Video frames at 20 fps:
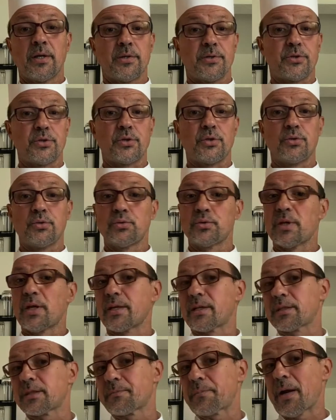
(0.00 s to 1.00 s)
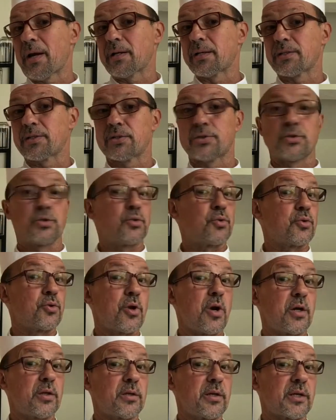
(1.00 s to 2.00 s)
Do you like spice? Do you
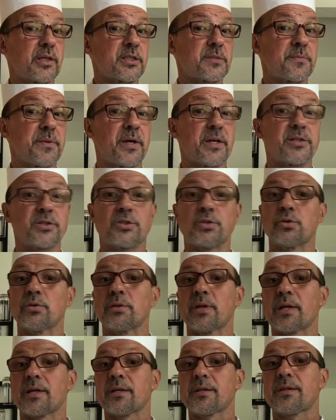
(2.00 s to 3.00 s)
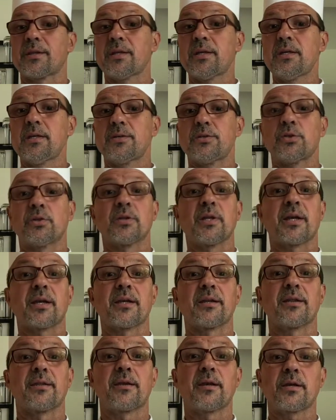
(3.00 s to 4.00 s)
not like spice? Do you like it thin? Do you like
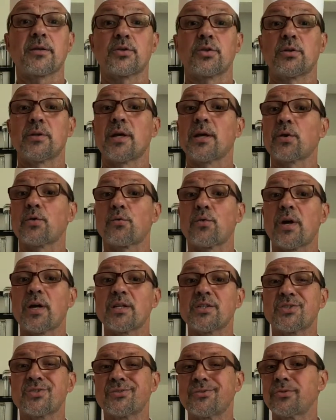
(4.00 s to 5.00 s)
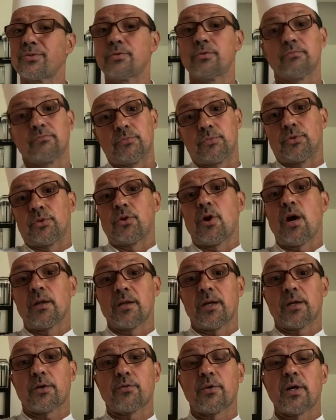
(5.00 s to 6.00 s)
it thick? Do you like rice? Do you not
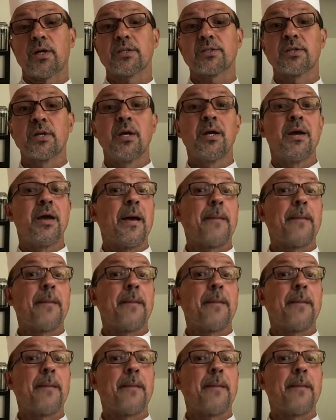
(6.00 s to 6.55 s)
like rice?